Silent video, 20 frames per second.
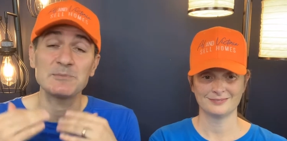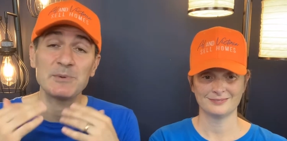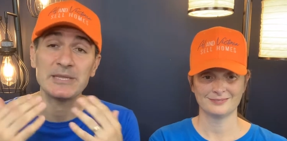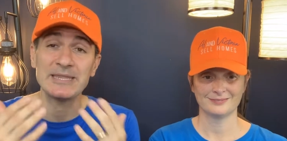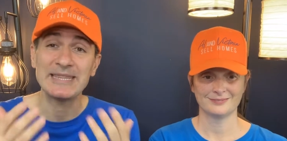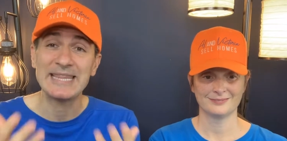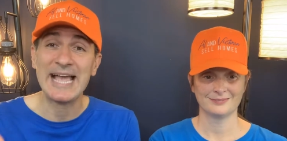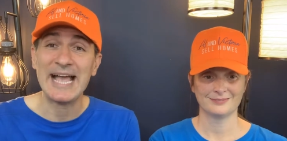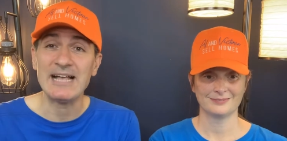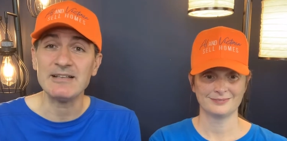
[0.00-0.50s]

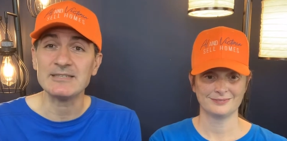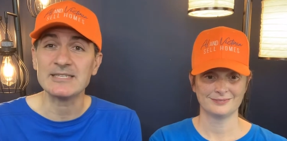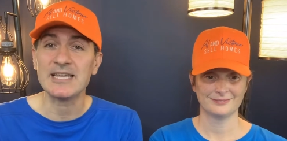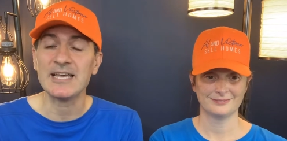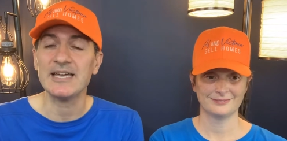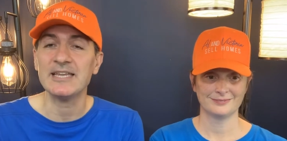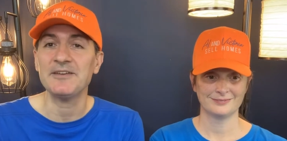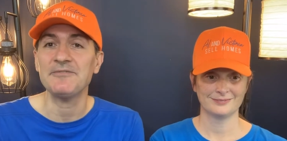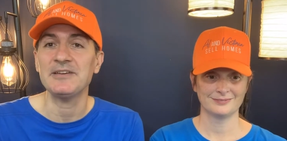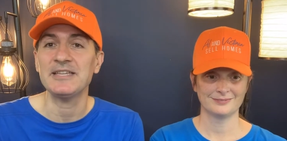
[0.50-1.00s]
Speaker 1: But
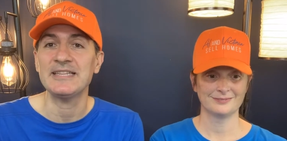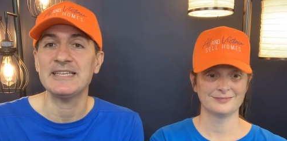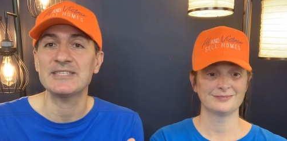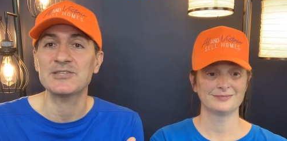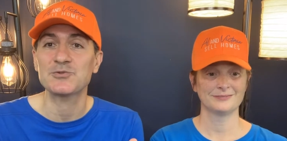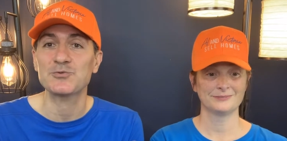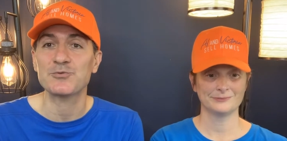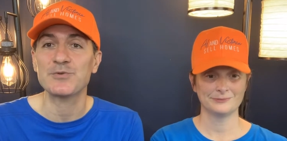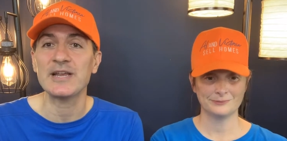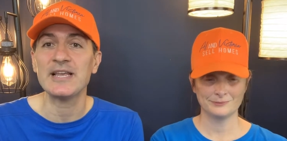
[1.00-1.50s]
downside of it
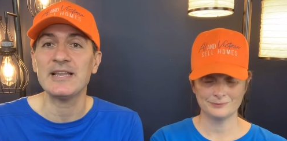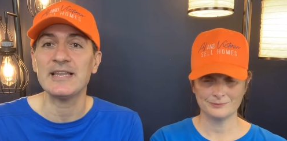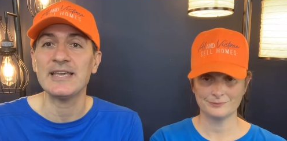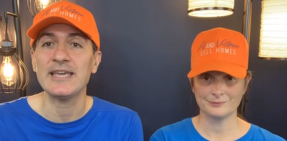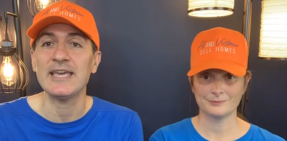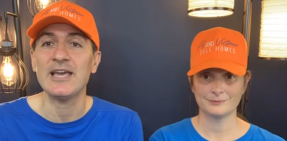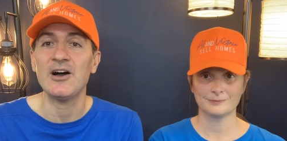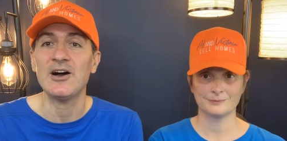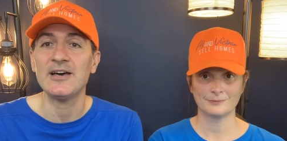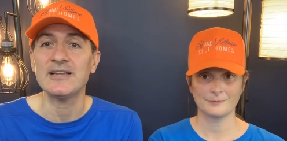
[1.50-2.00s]
is
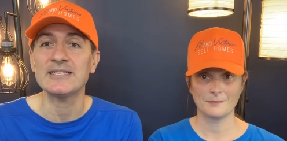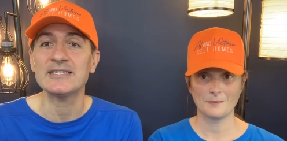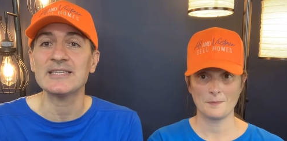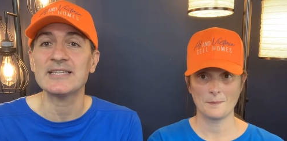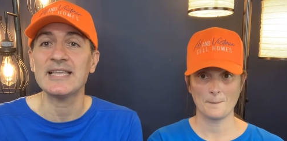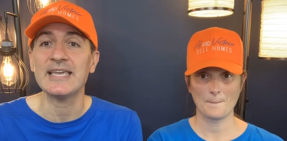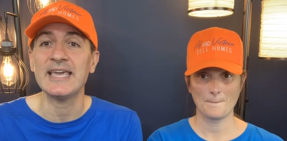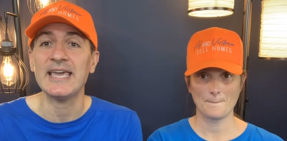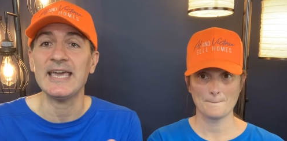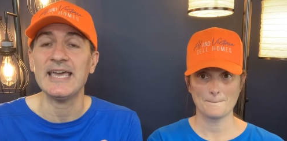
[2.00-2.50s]
really,
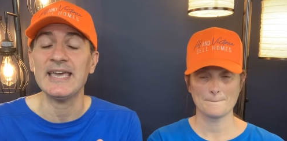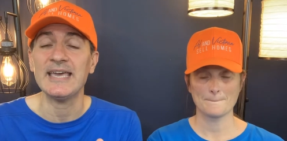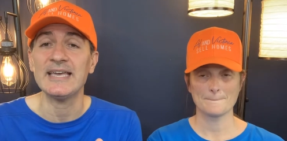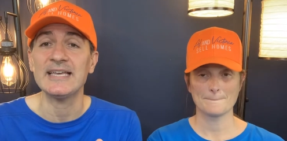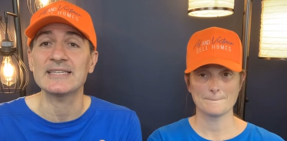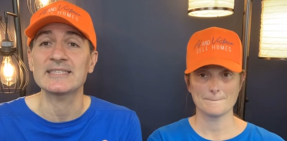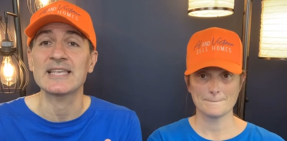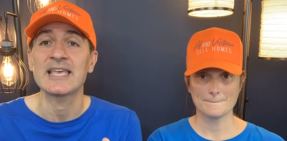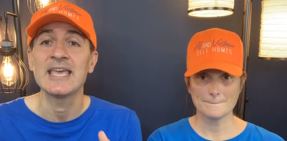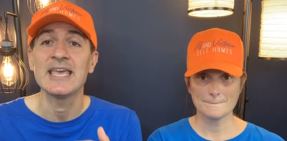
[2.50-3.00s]
honestly,
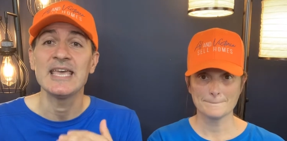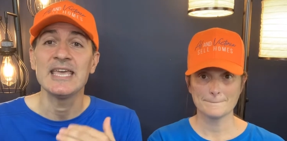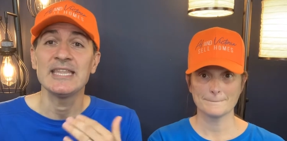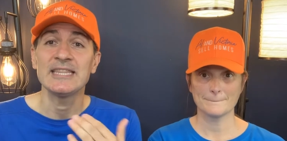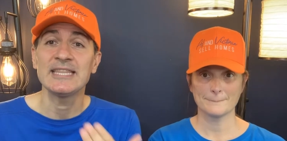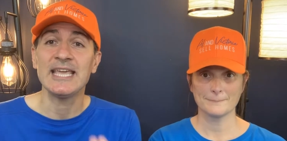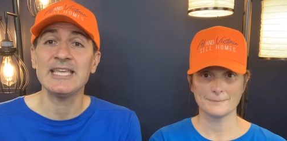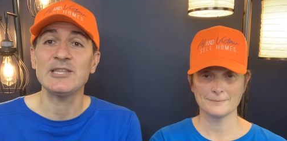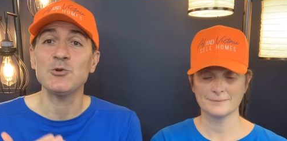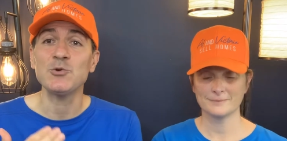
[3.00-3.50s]
is
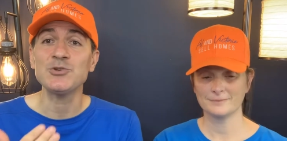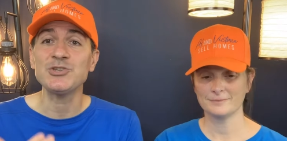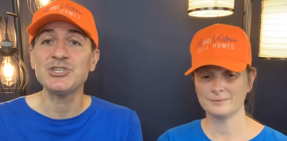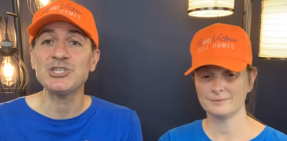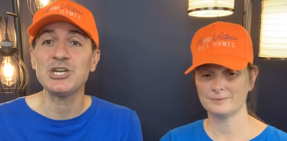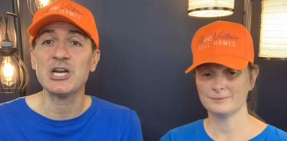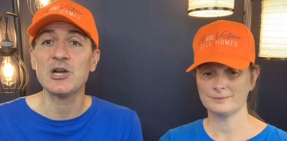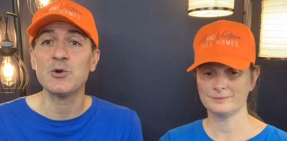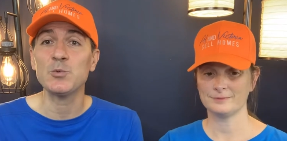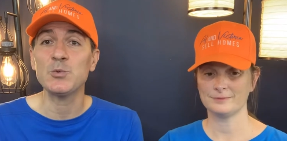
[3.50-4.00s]
they don't
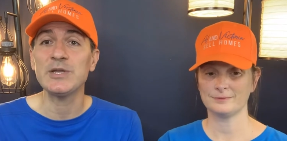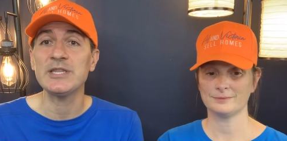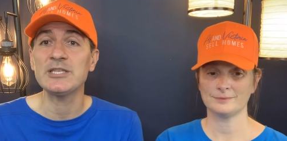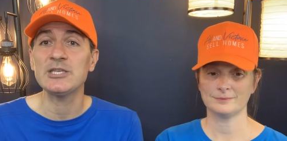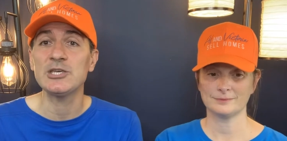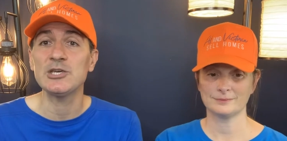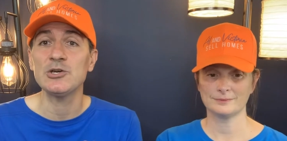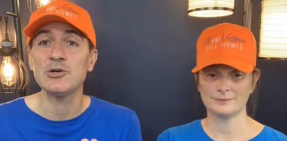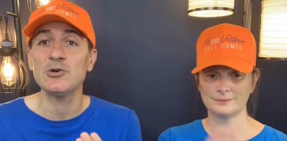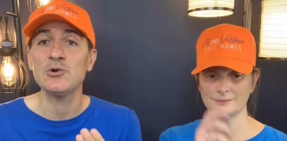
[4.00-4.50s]
share with
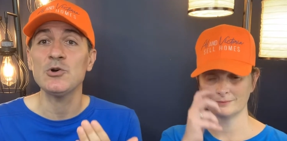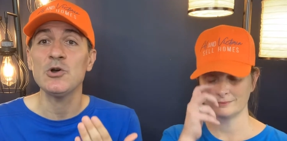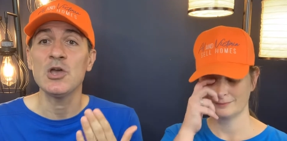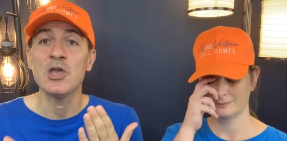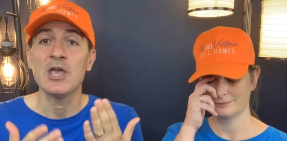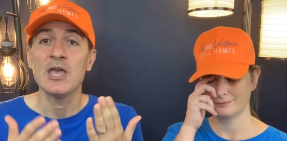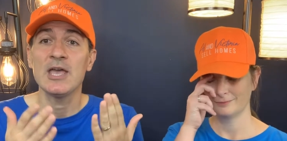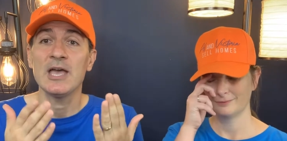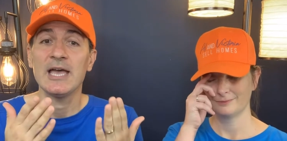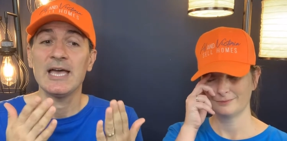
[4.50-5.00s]
you
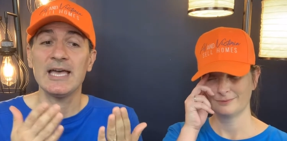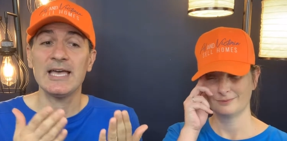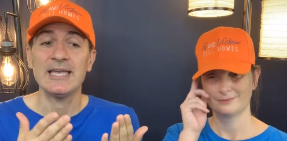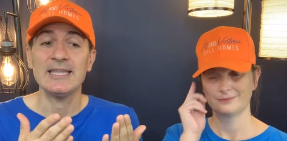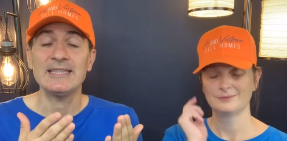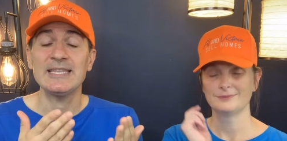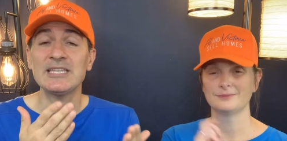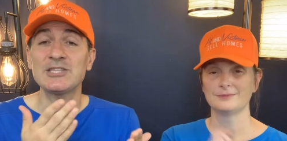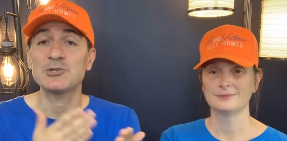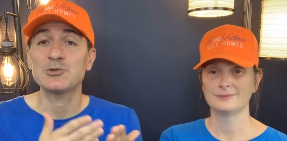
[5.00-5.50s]

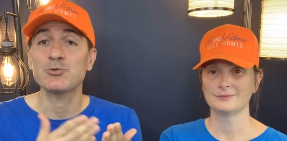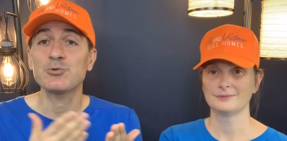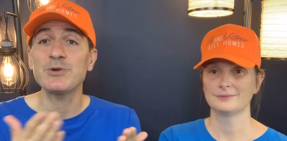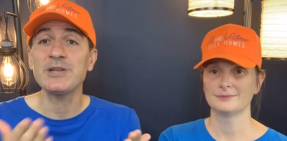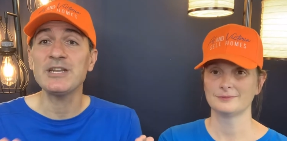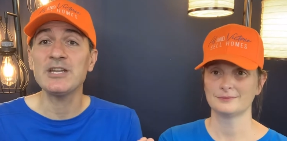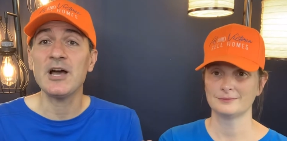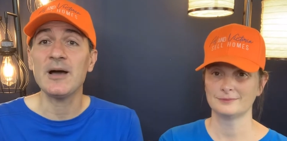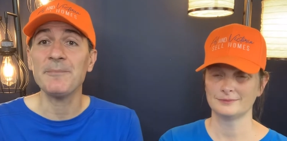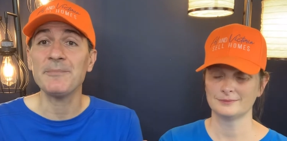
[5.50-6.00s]
the 3
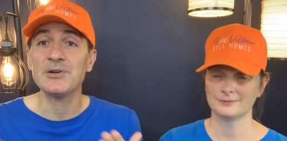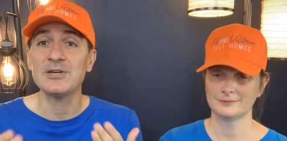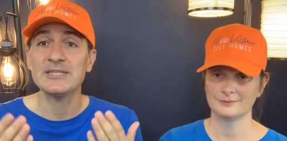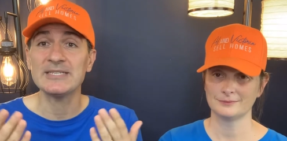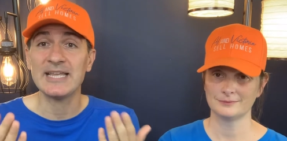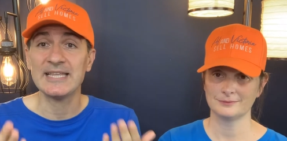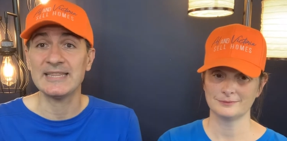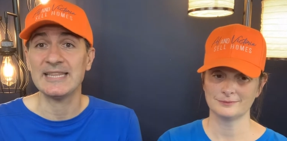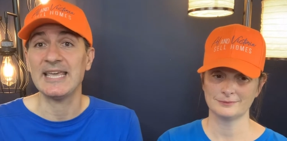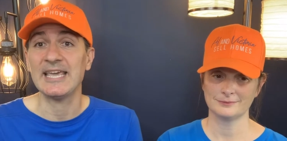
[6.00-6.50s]
numbers
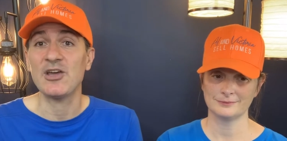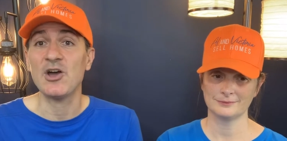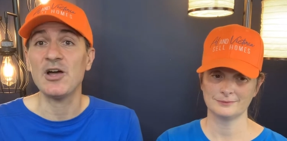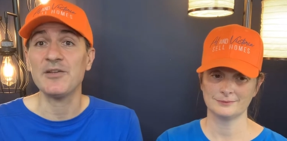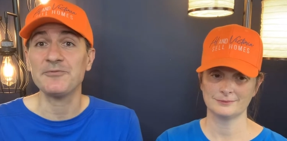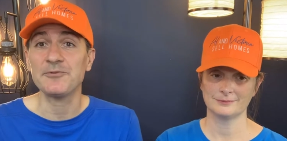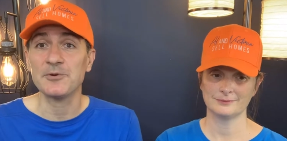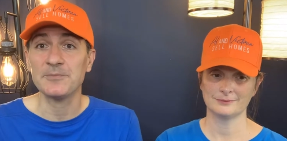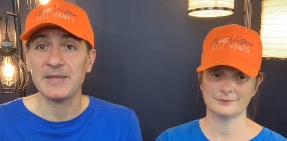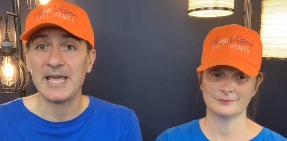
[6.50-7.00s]
that they
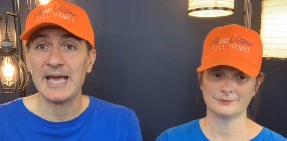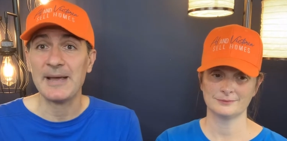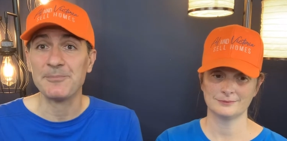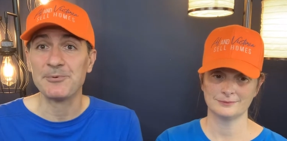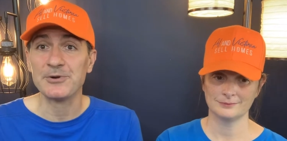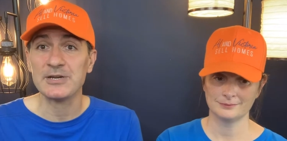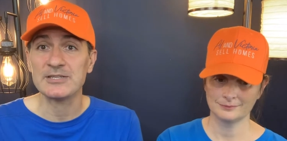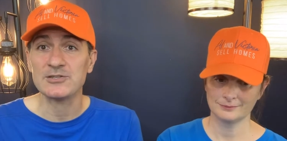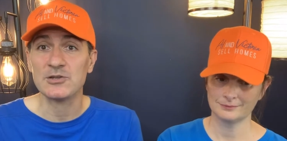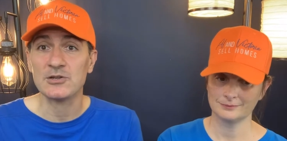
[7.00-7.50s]
got from the
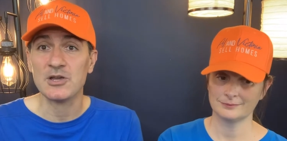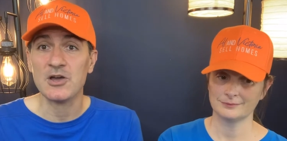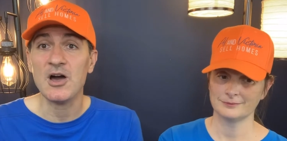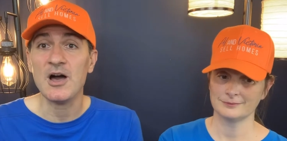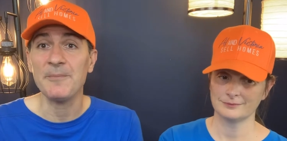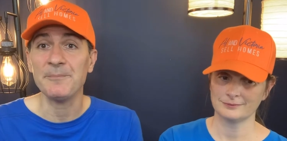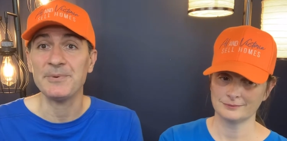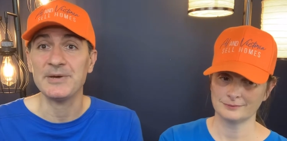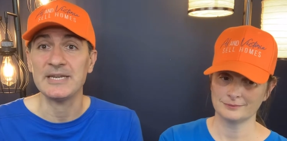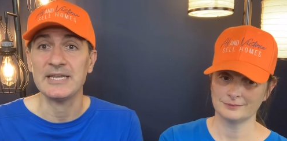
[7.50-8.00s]
appraisal
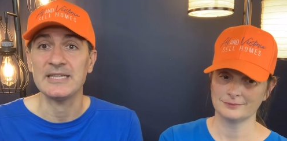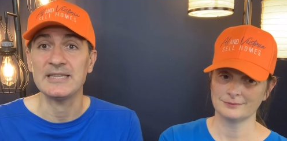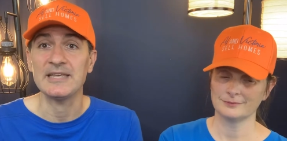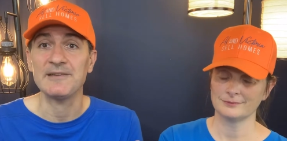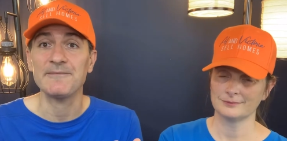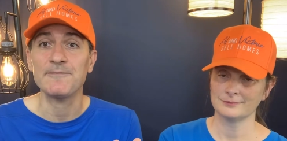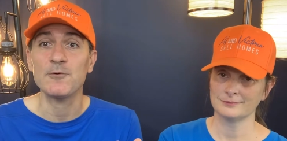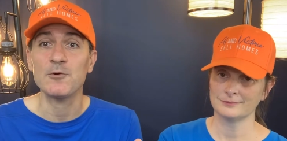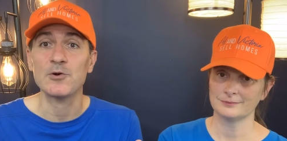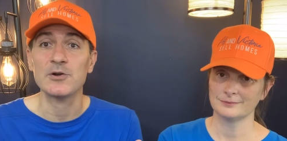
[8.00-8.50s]
company.
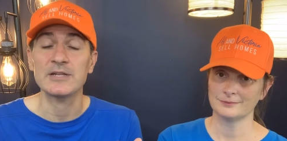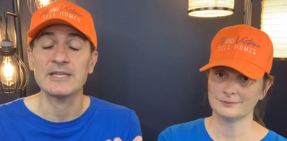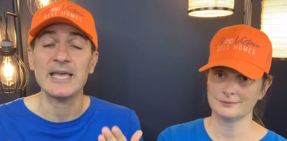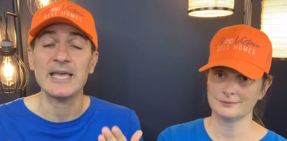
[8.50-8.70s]
Therefore, they